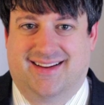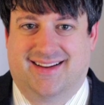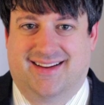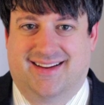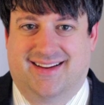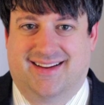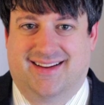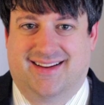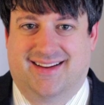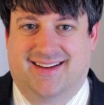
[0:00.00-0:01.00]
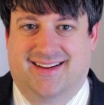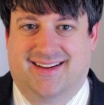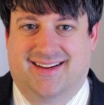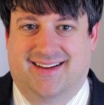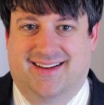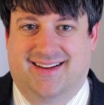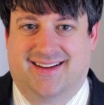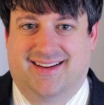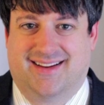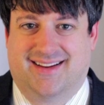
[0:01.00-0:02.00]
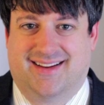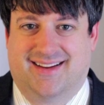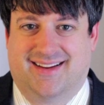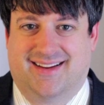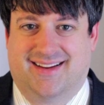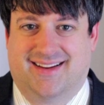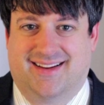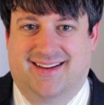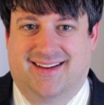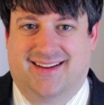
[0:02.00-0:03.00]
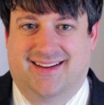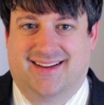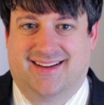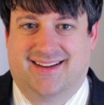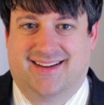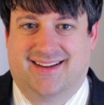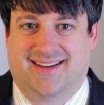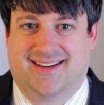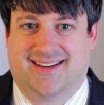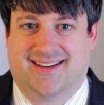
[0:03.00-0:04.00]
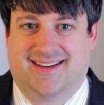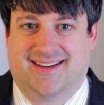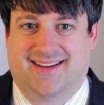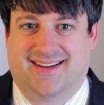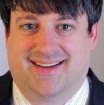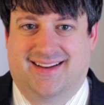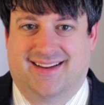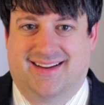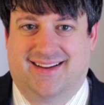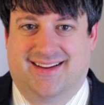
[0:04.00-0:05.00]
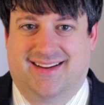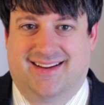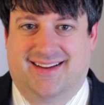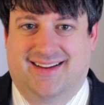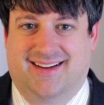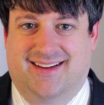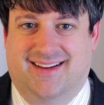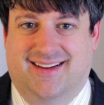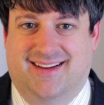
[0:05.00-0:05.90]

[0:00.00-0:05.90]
(not speaking)